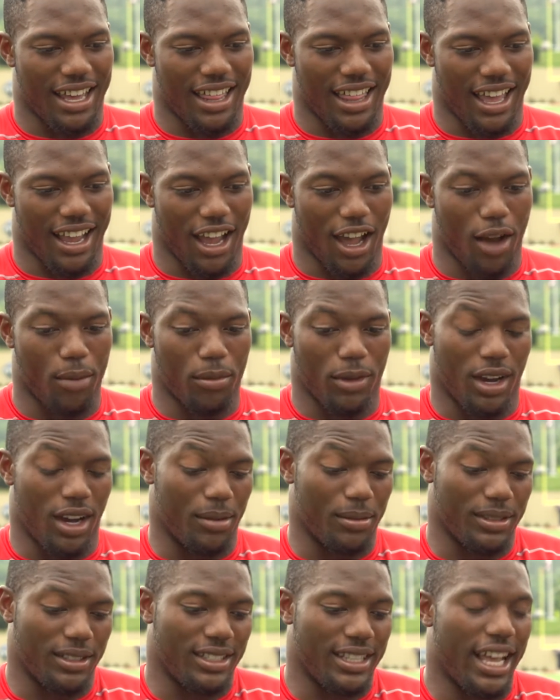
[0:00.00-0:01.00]
I, I'm
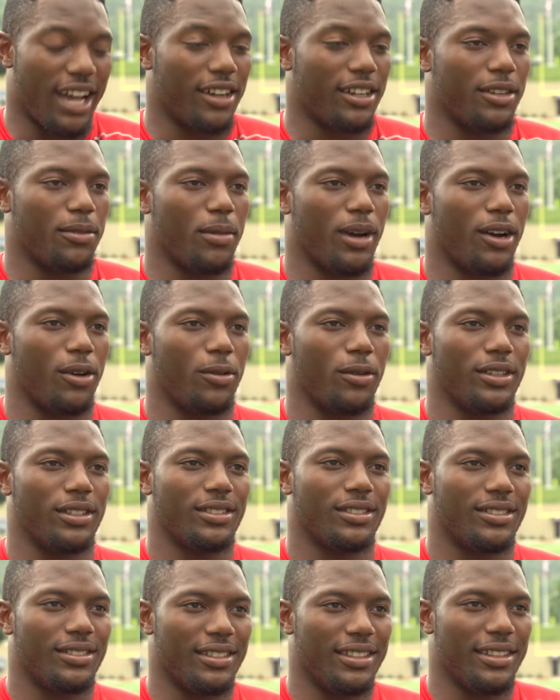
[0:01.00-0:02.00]
I'm astounded by what
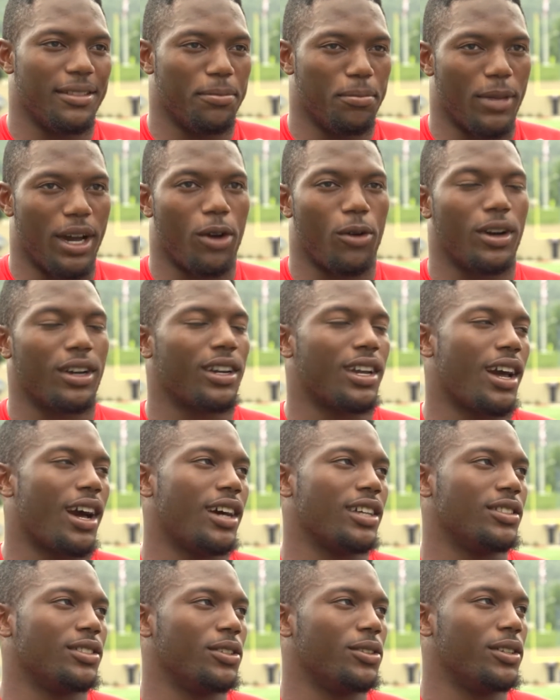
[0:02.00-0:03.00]
by what
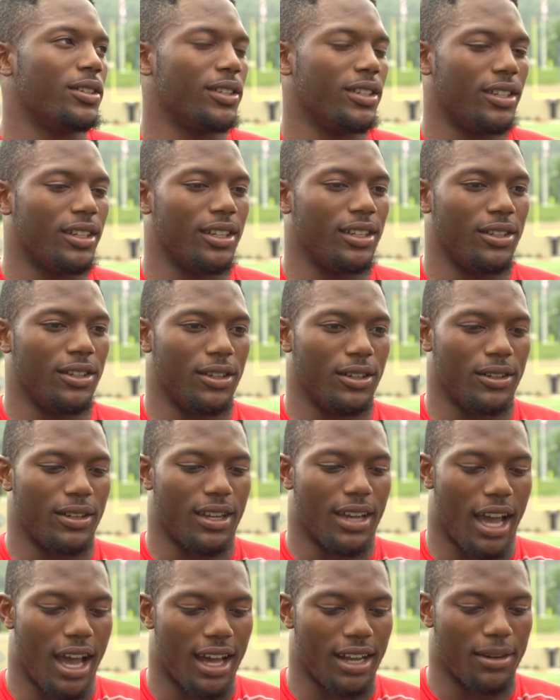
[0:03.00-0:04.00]
God's doing here. You know,
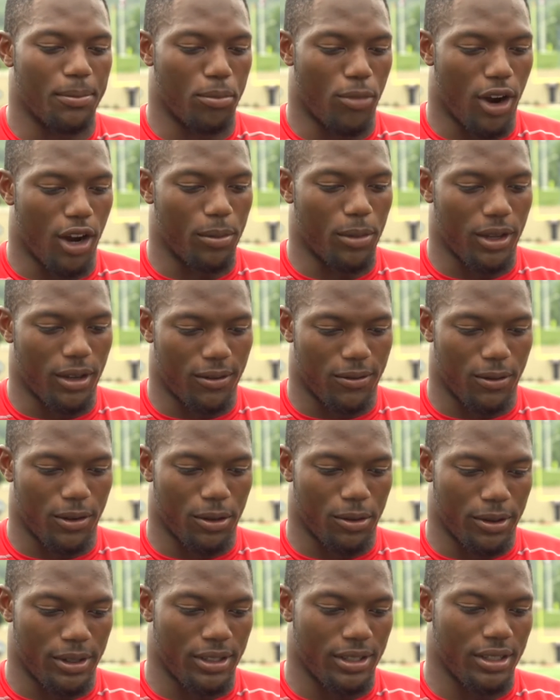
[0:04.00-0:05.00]
God brought me here for
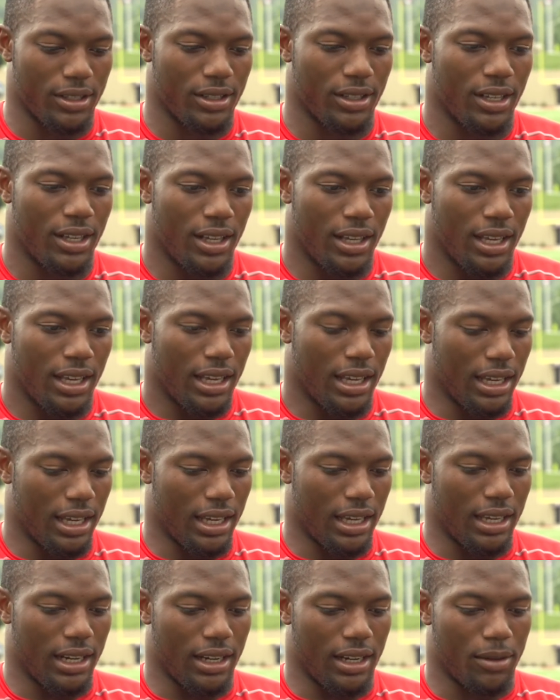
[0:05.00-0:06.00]
a reason,
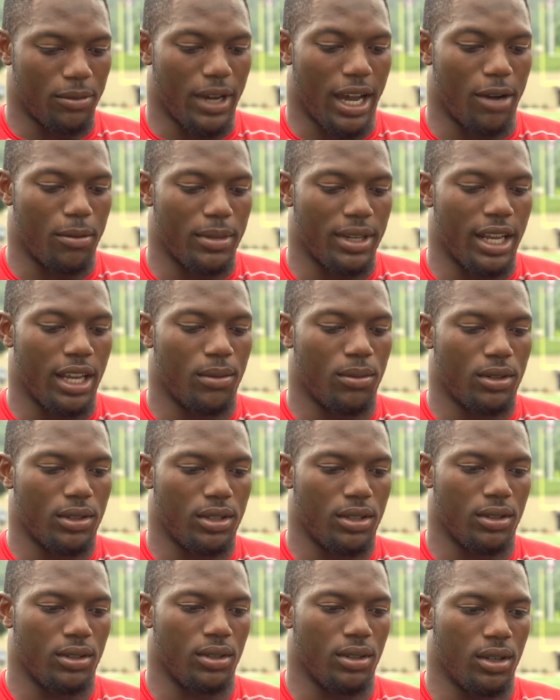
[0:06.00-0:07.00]
and um, I've been able
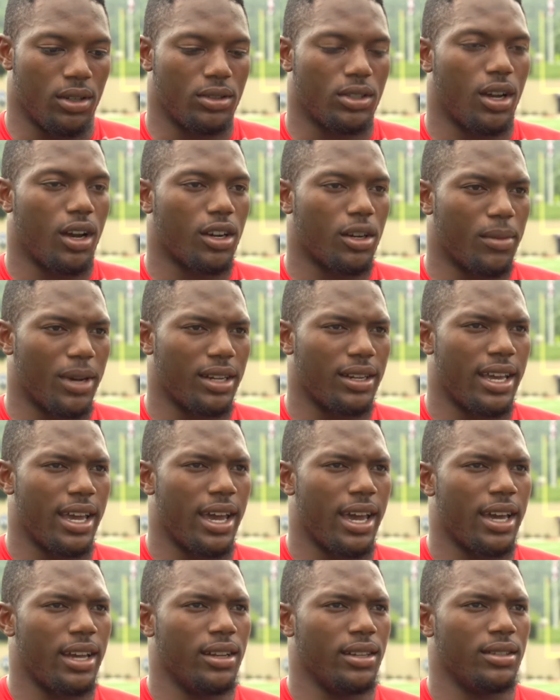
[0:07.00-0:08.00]
to you know talk to my
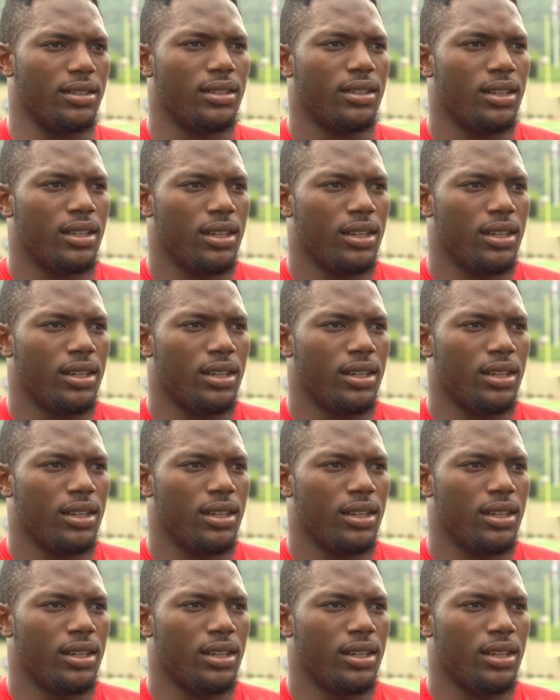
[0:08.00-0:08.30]
dad and